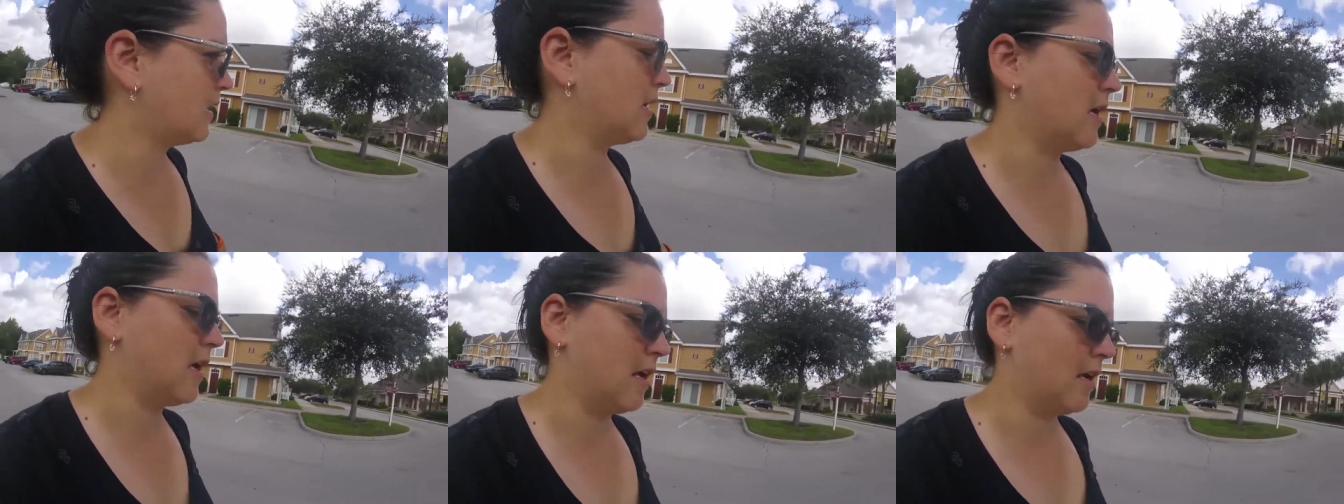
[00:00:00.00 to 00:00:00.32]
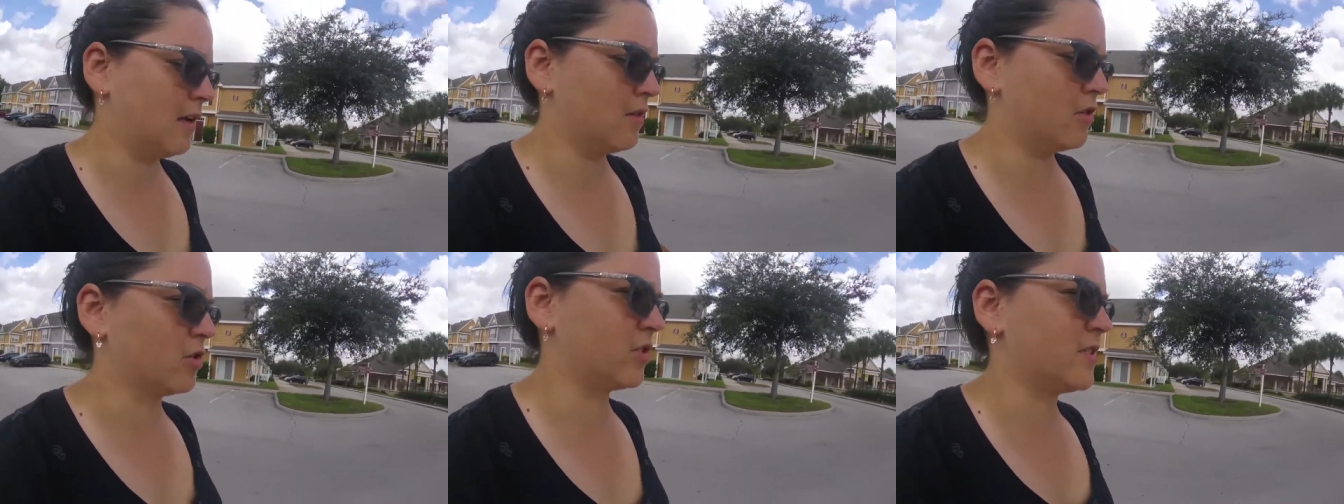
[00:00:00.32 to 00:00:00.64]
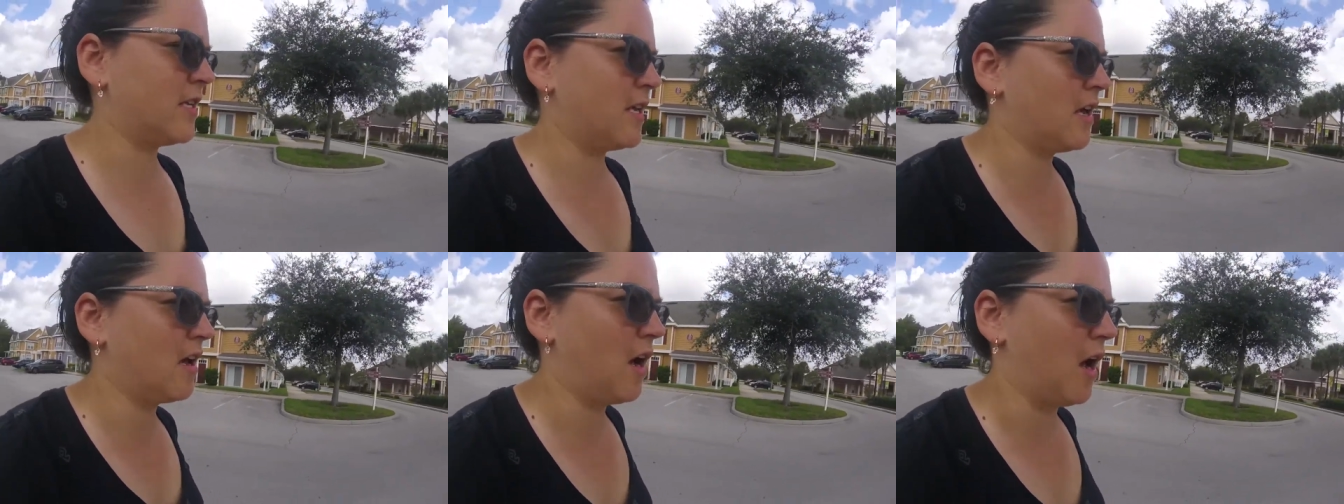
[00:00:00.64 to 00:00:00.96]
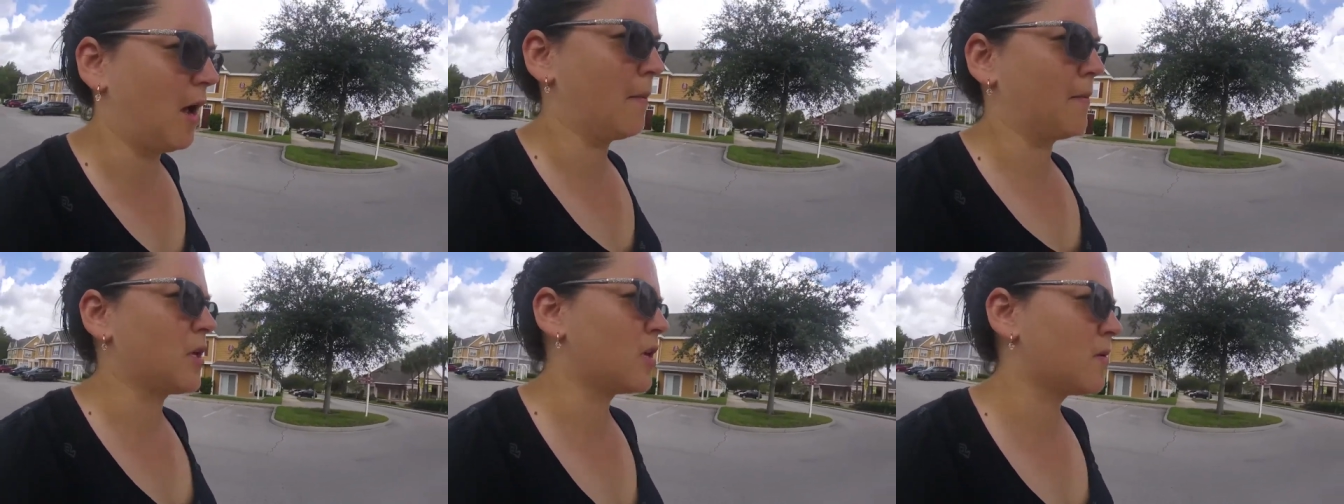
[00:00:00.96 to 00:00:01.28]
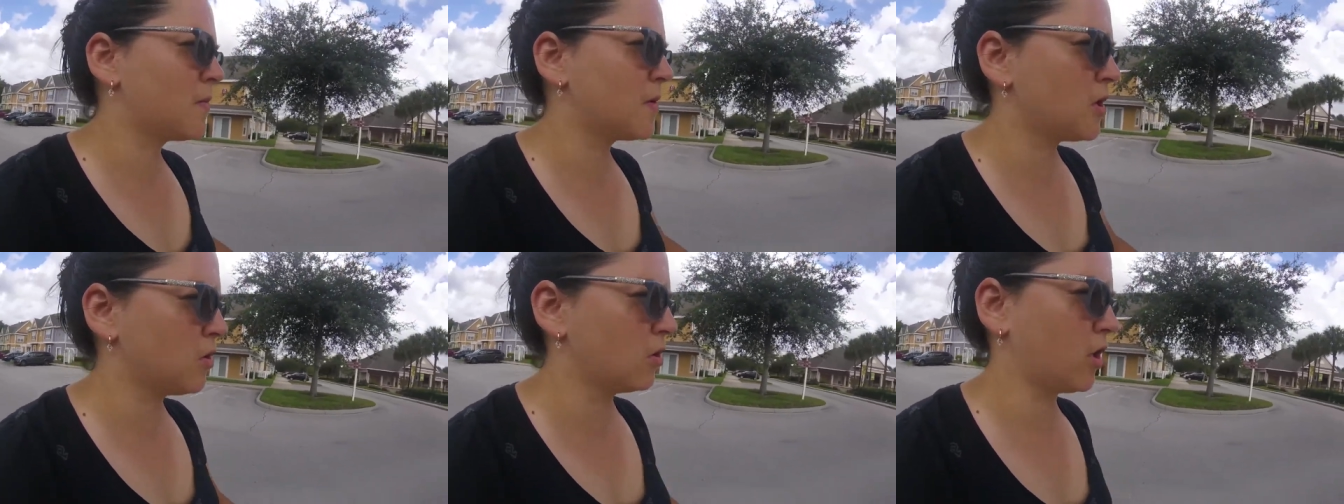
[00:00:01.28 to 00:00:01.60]
and there's um,
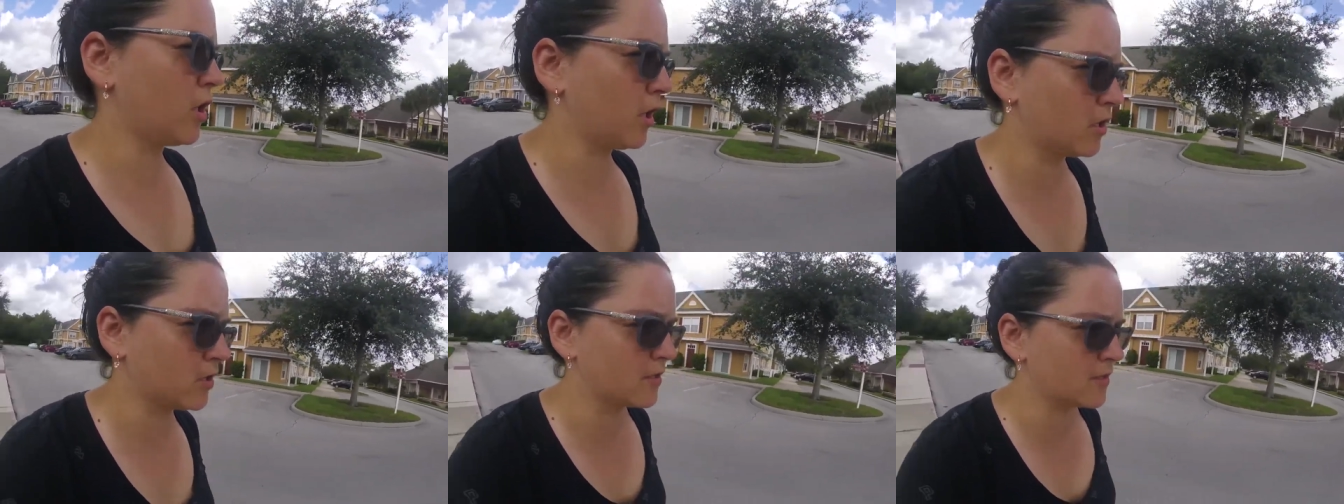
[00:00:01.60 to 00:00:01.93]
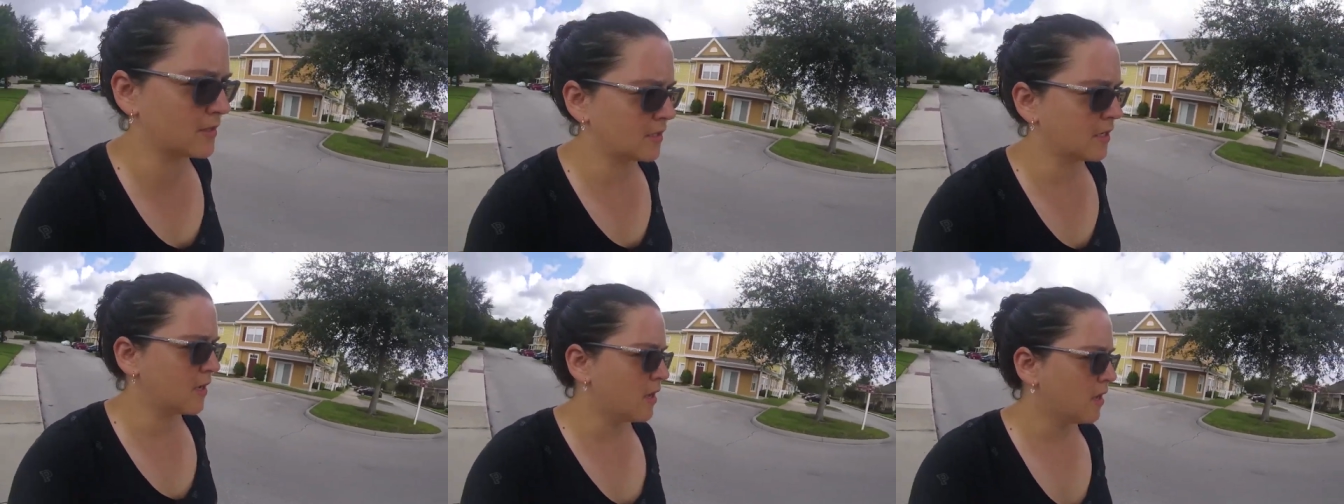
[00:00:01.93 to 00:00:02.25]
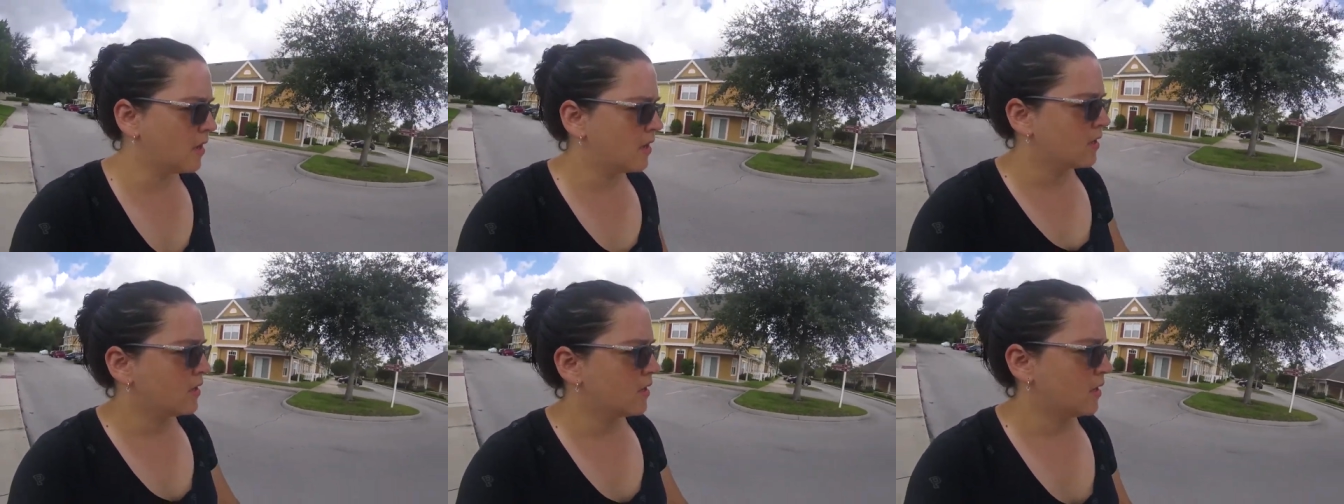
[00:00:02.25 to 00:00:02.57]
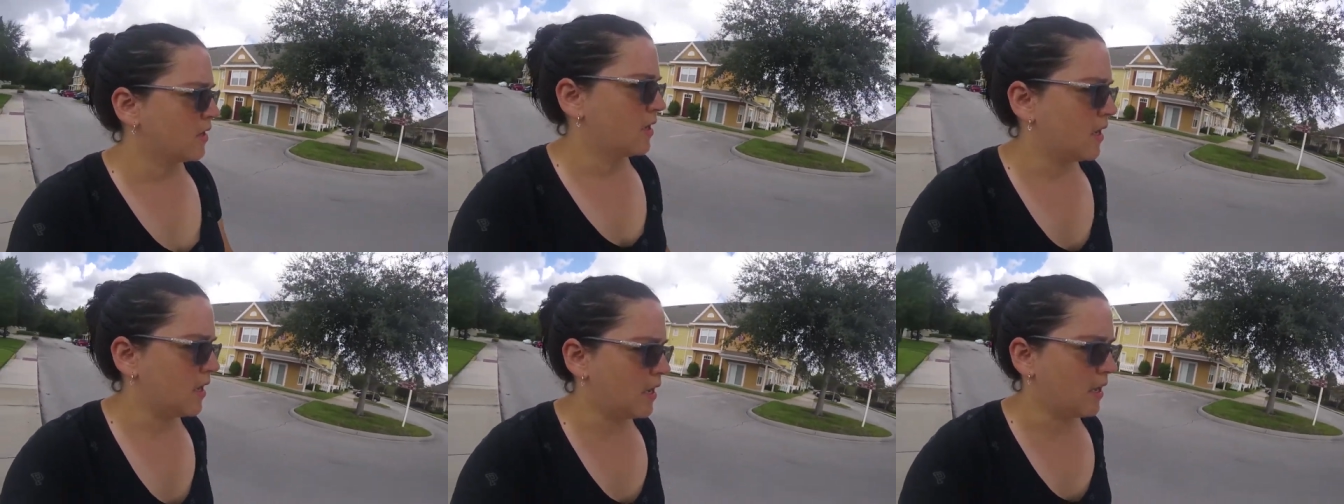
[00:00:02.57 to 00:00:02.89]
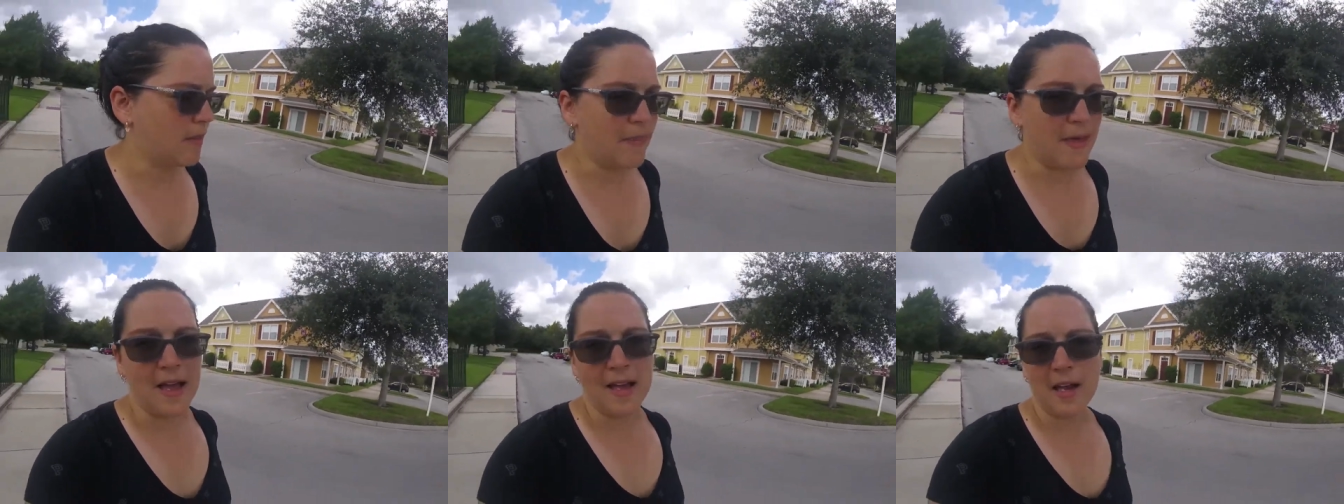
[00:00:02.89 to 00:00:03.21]
computers
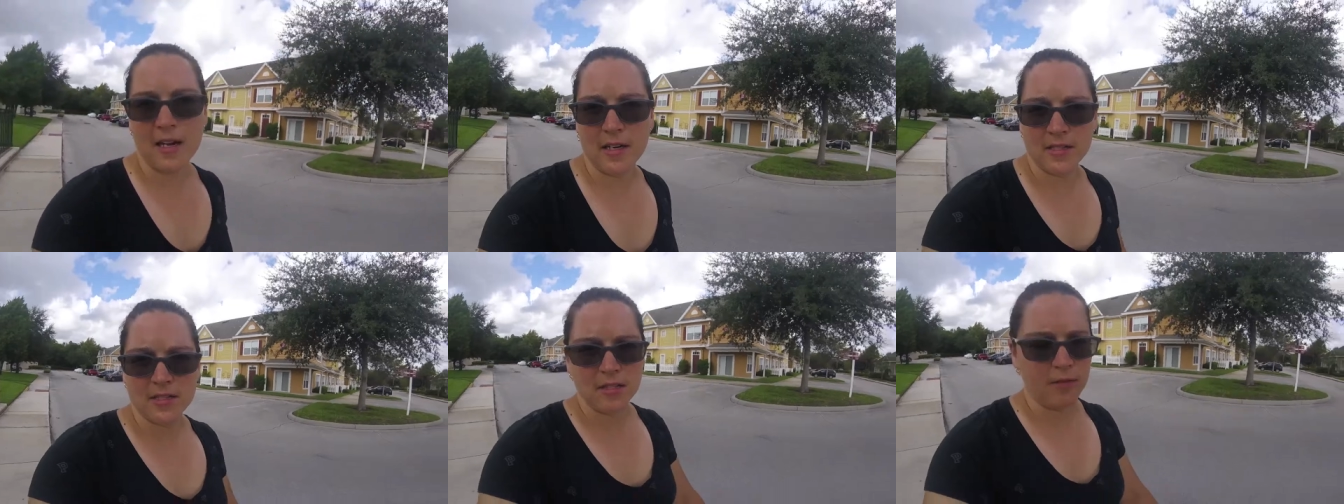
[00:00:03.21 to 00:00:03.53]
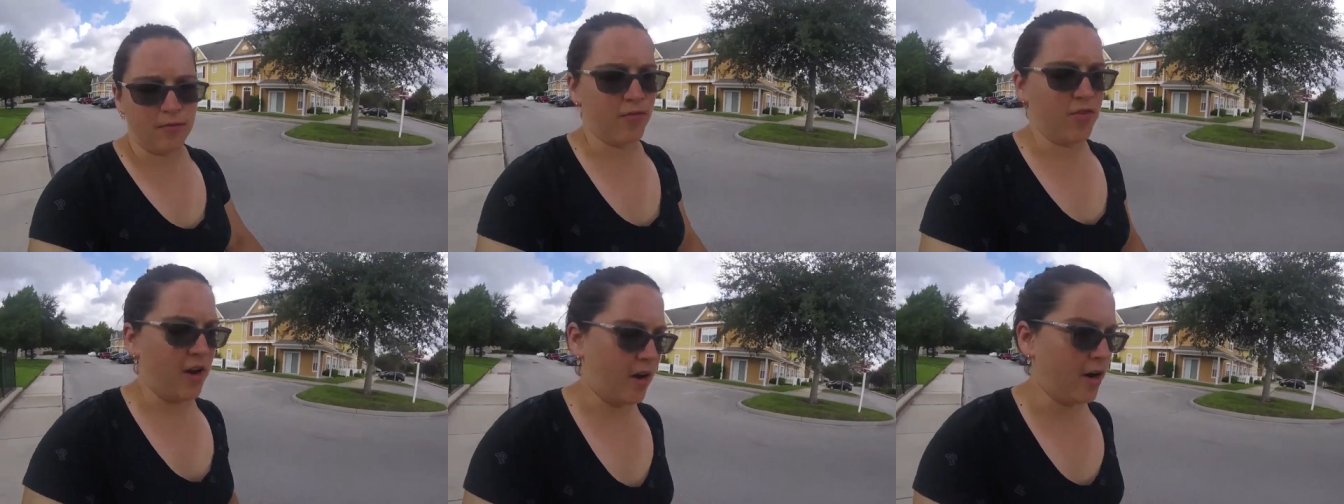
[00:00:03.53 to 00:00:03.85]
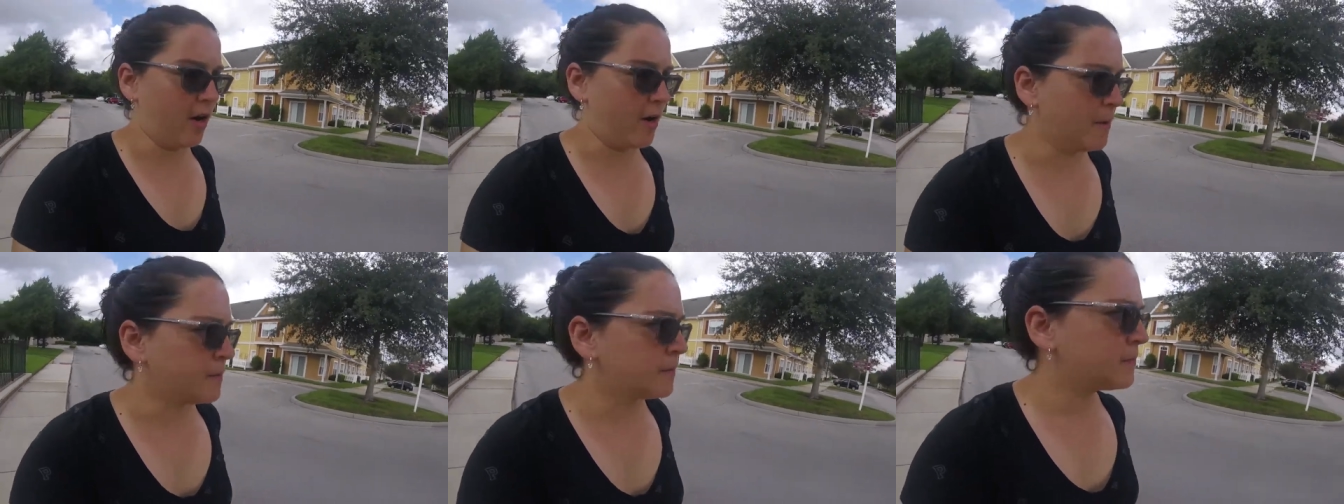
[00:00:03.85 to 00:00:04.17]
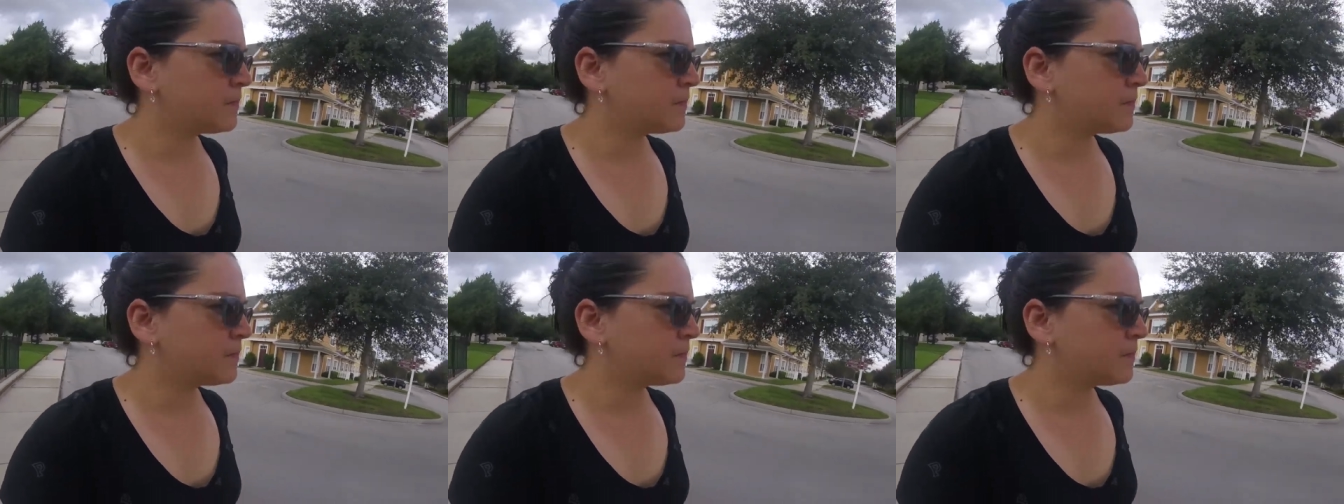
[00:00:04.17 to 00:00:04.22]
and that kind of stuff there.